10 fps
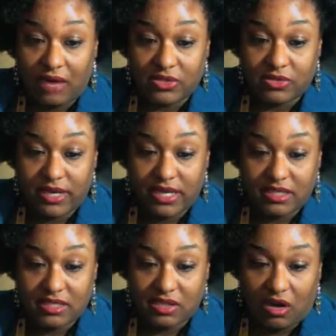was
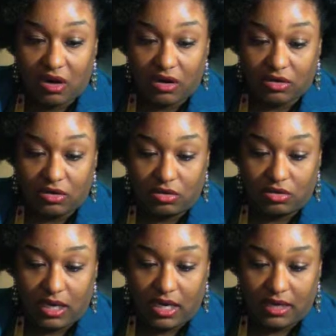reading this
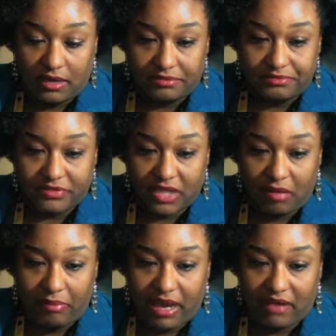article
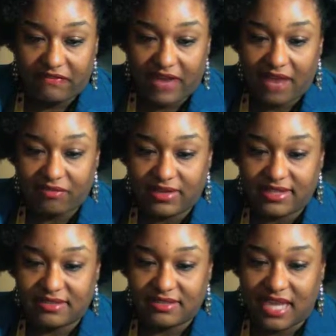about 5
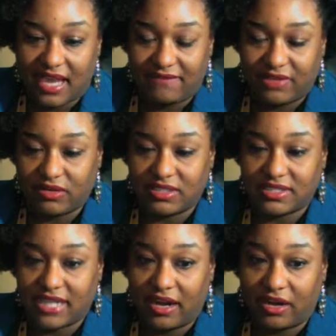reasons I have no
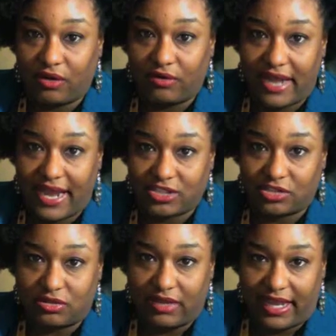desire to go
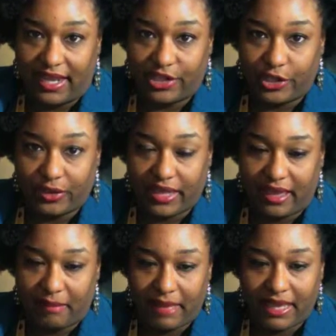natural and you
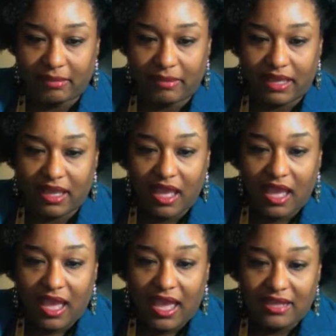can't make me.
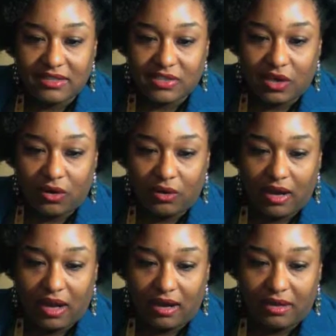And
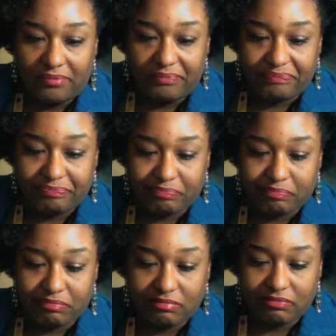so
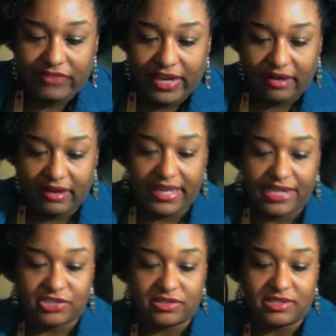very
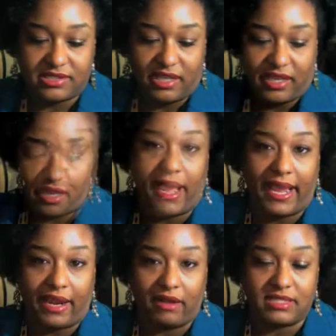interesting. My
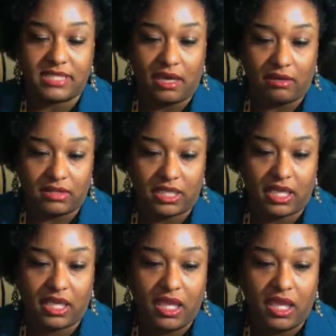hair is
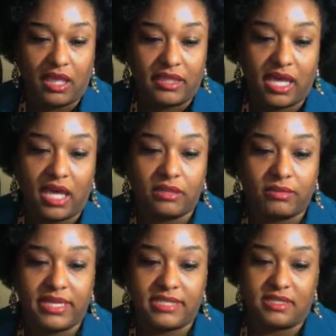healthy. The
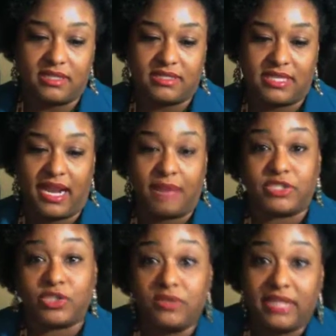other reason is that I'm
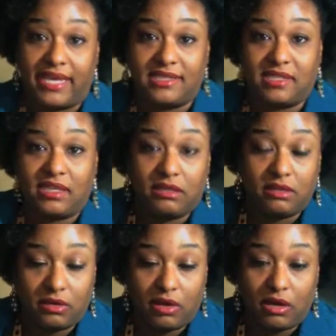too lazy.
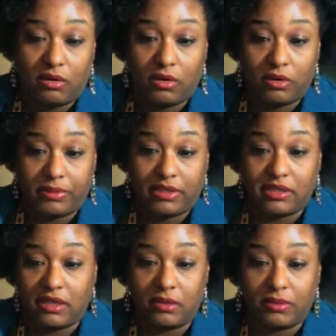I don't want to be
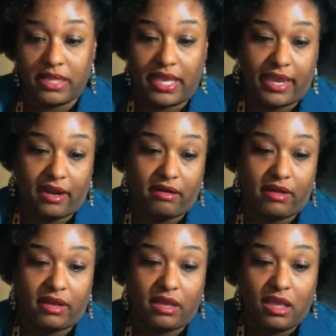dealing with hair
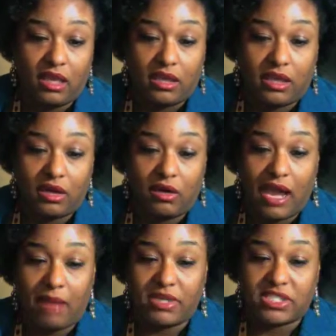and
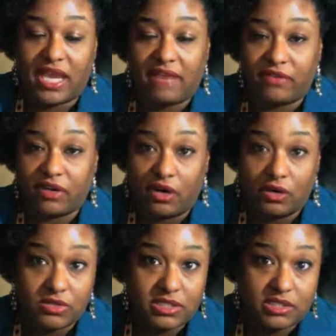how much effort
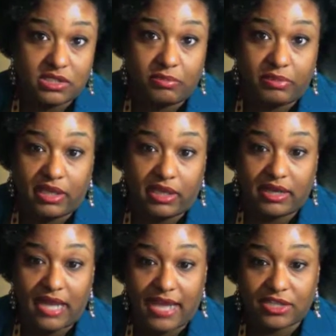goes into being
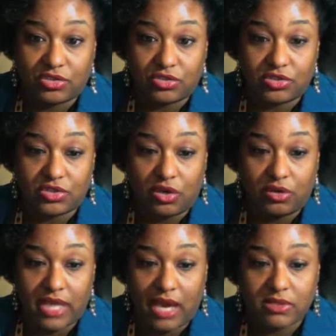natural. So
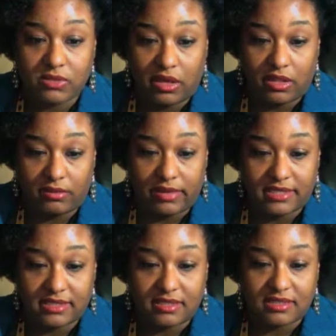that was one of the
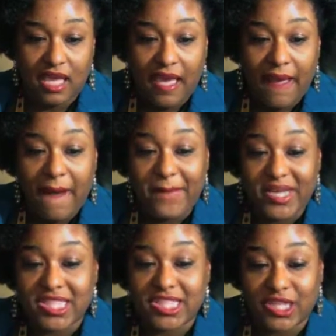reasons.
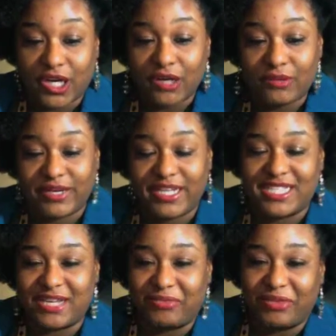But the third
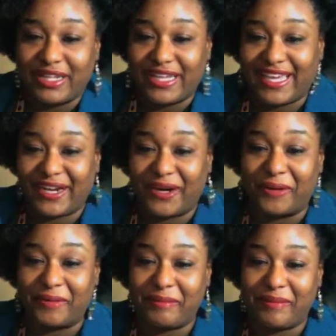reason really hit
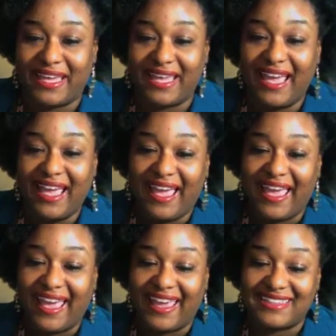home with me.
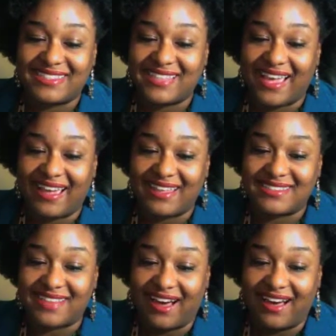It
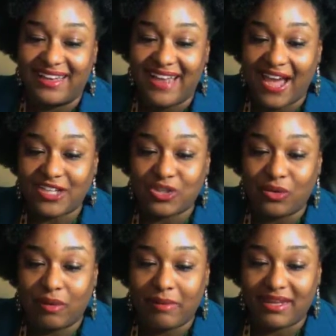says
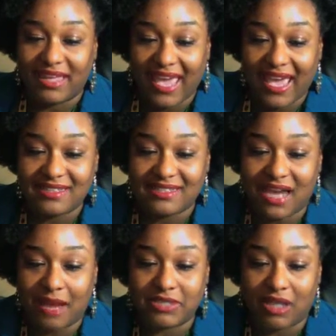natural women can't
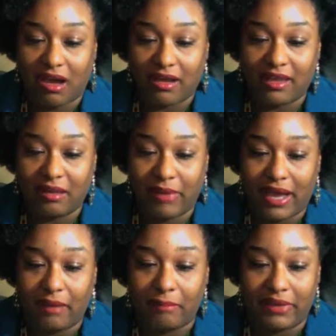stop talking
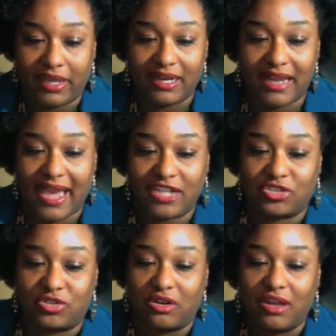about being
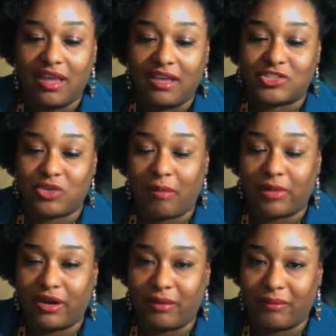natural. So
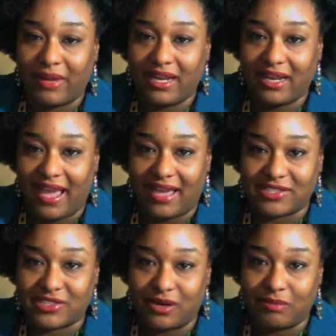I'm going to read an
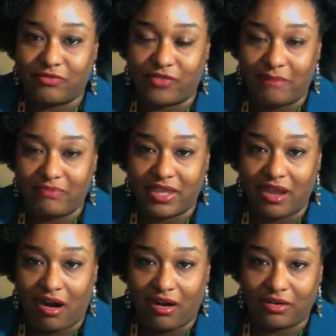excerpt from
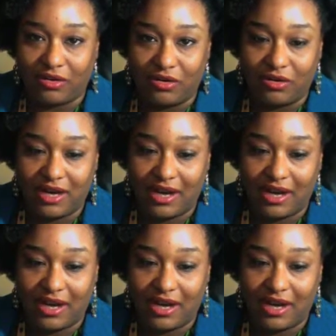the article